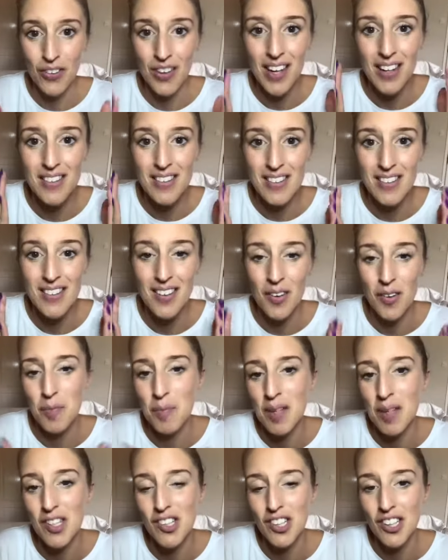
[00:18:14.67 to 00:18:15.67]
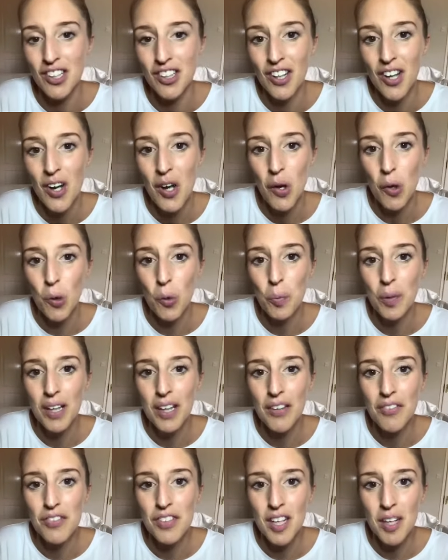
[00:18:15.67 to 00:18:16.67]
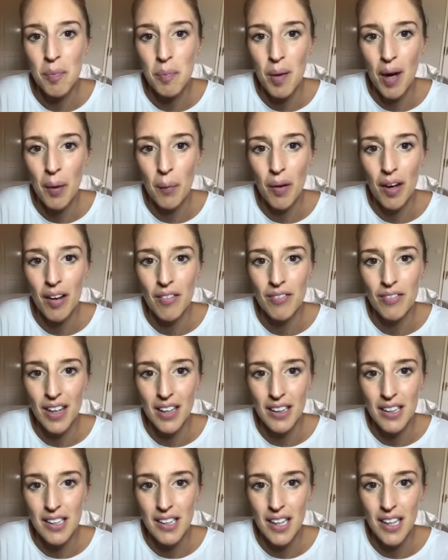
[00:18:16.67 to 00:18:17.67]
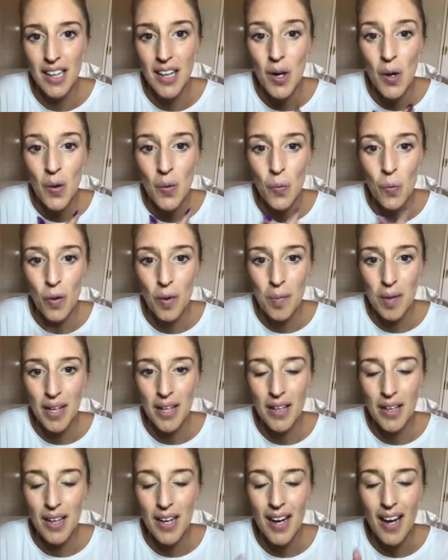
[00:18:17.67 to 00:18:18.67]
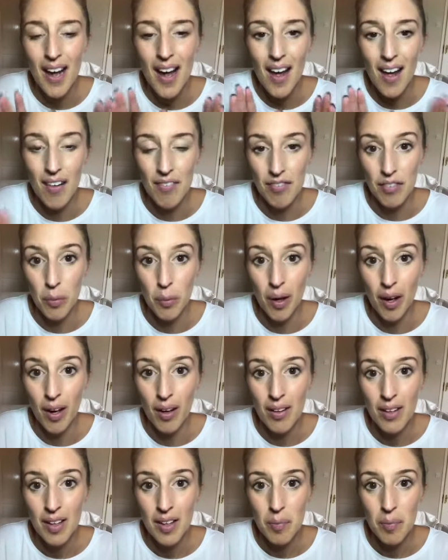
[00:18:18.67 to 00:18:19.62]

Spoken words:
That is our mission: uplift, empower and validate women everywhere,